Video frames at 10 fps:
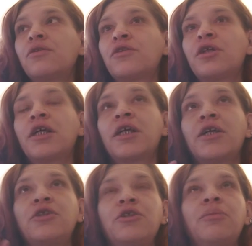Then I
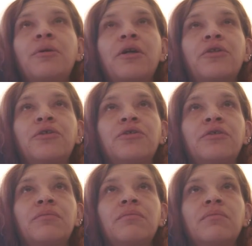got two
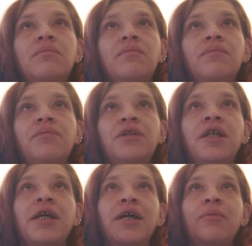brothers. Then
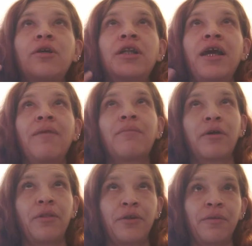I got one half
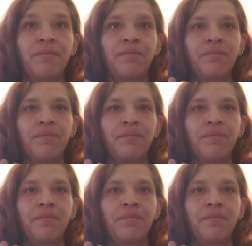brother.